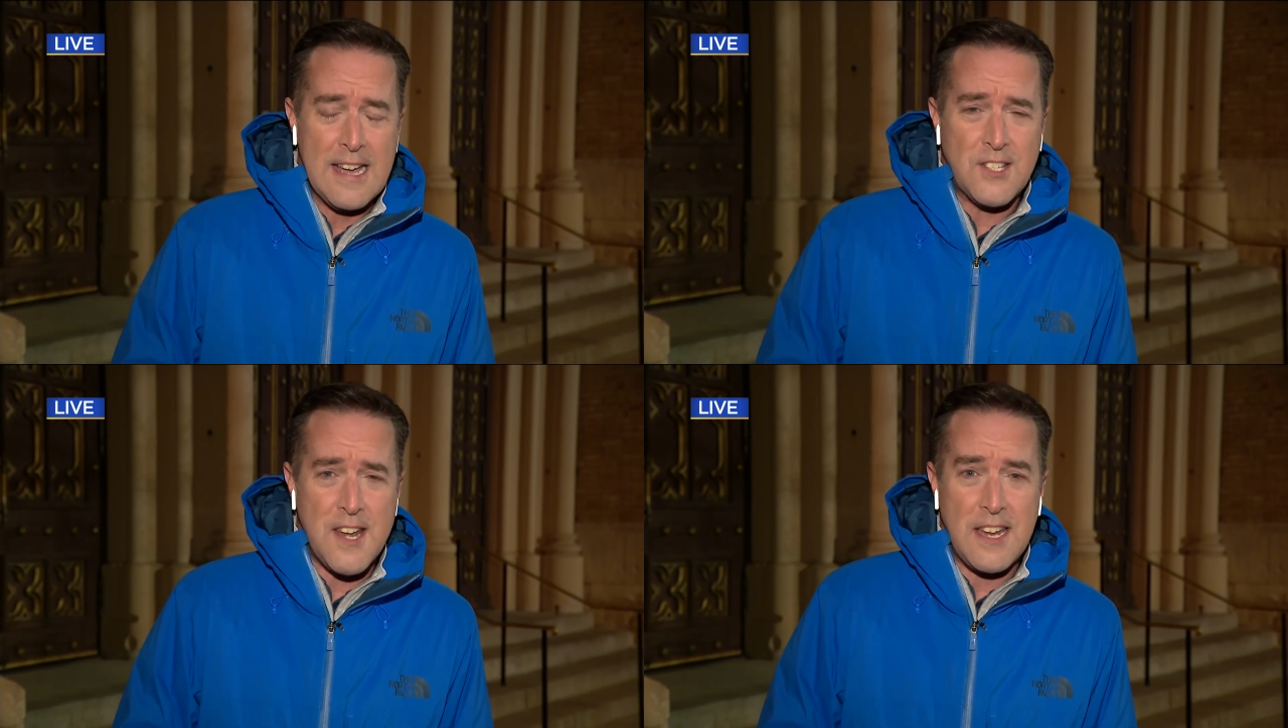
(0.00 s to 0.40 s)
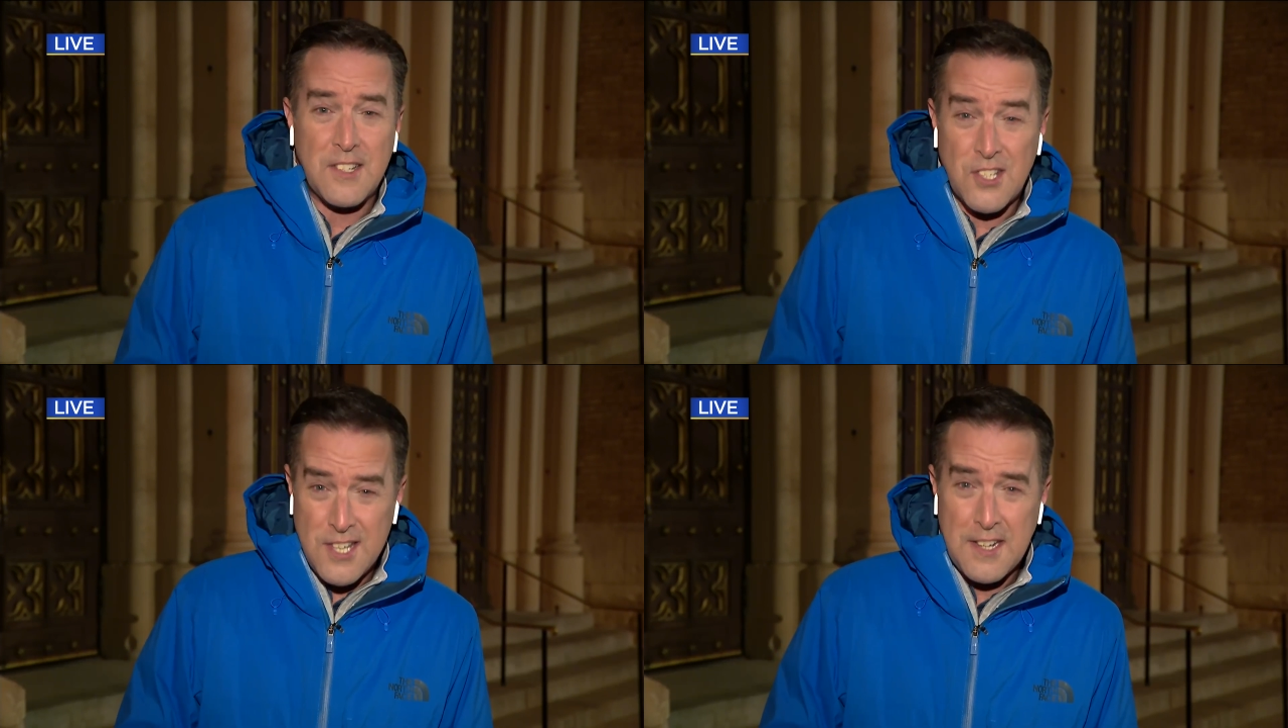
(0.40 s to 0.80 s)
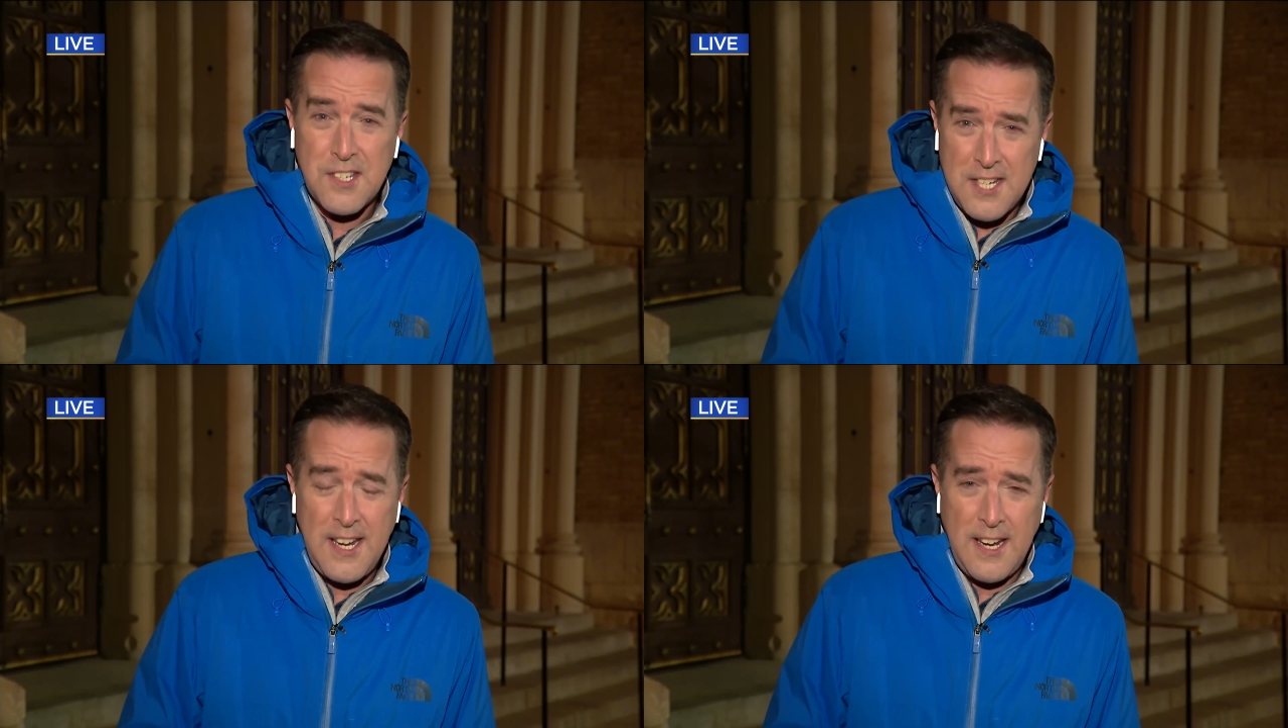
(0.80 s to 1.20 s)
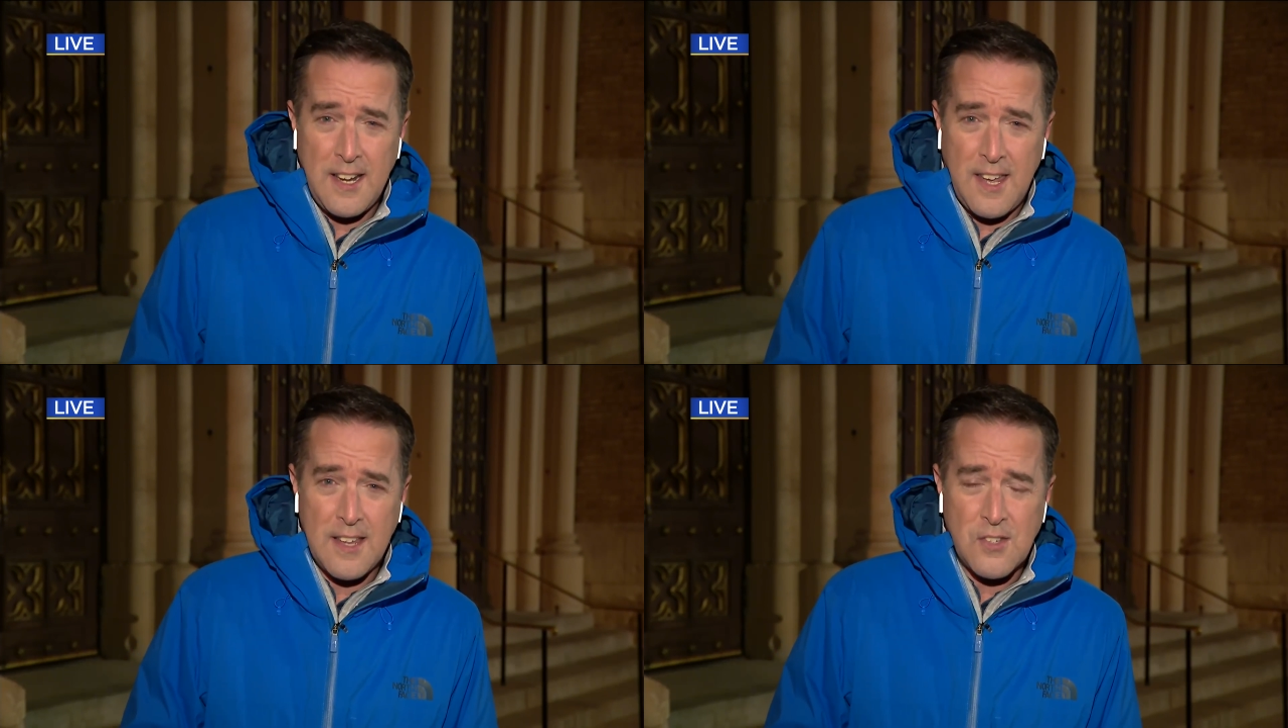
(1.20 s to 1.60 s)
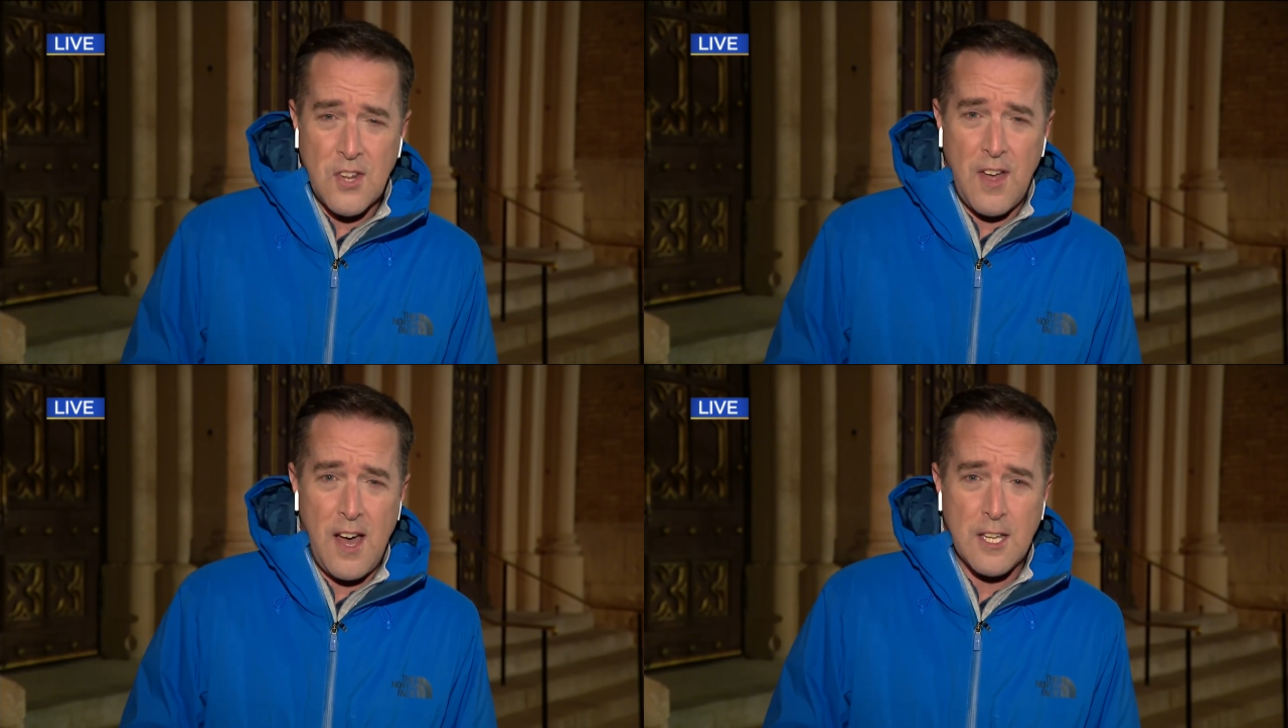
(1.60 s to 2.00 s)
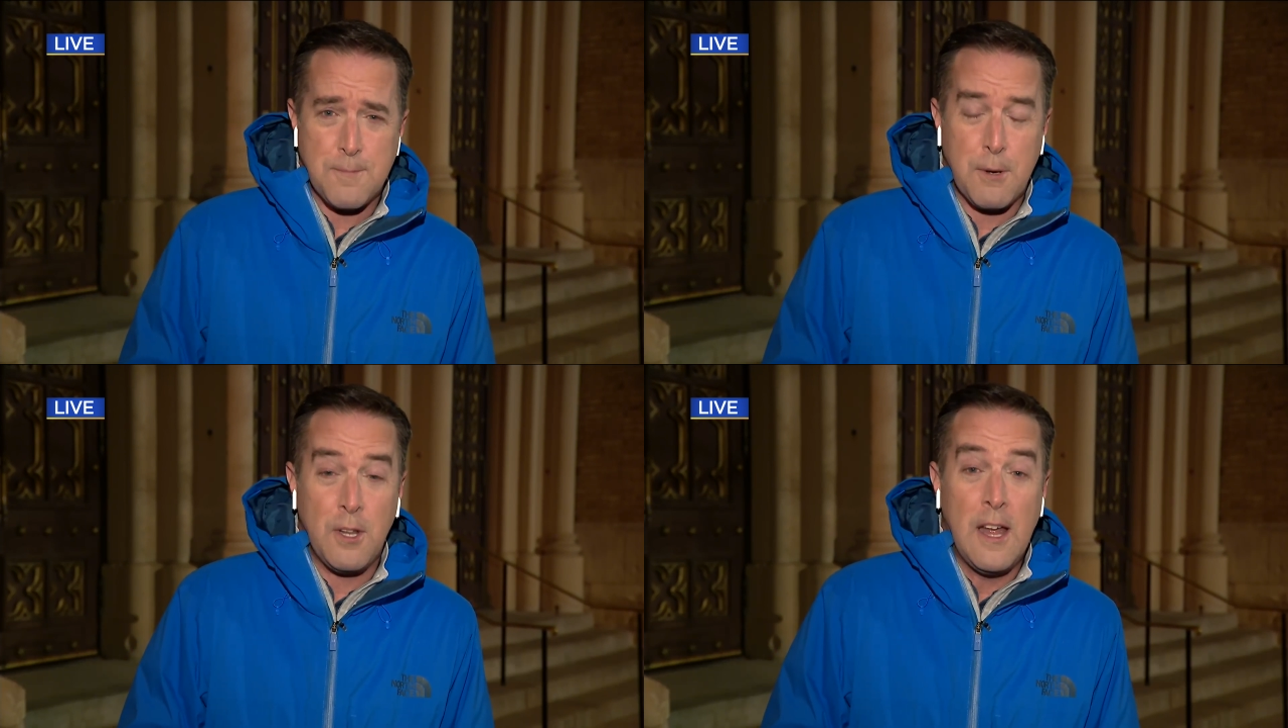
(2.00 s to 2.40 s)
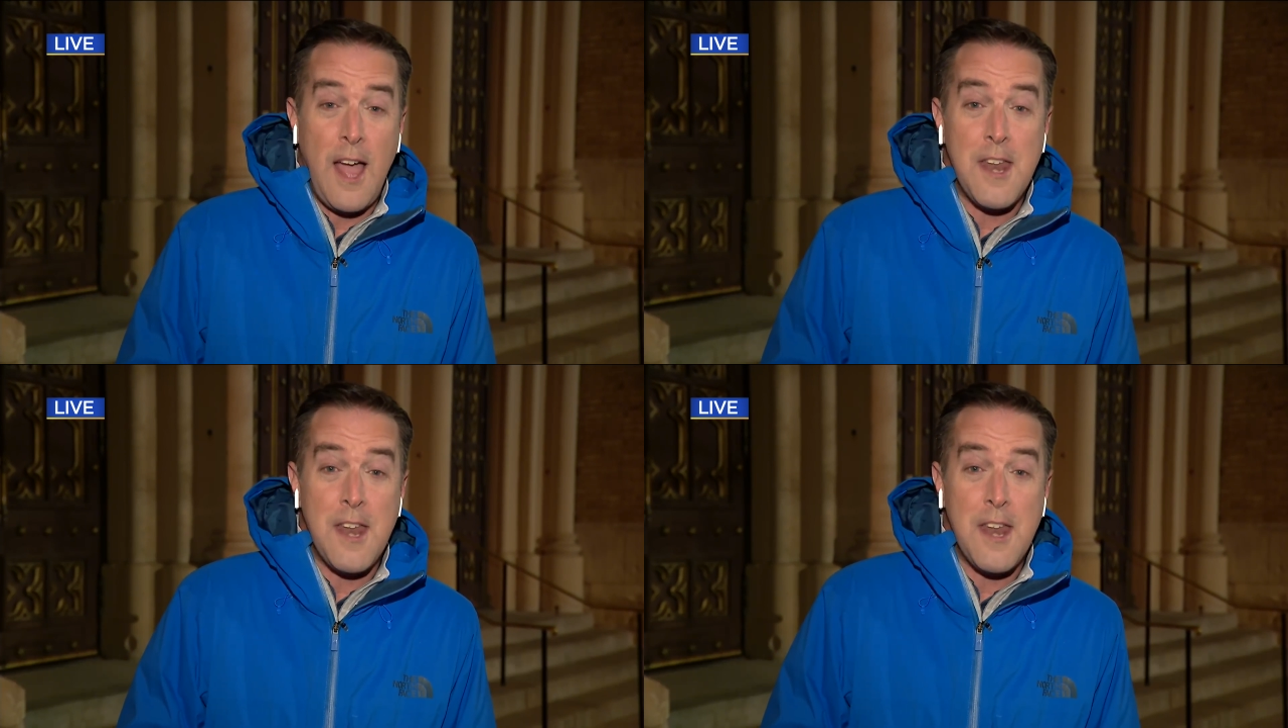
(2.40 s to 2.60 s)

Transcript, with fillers: sending 16 kids to the hospital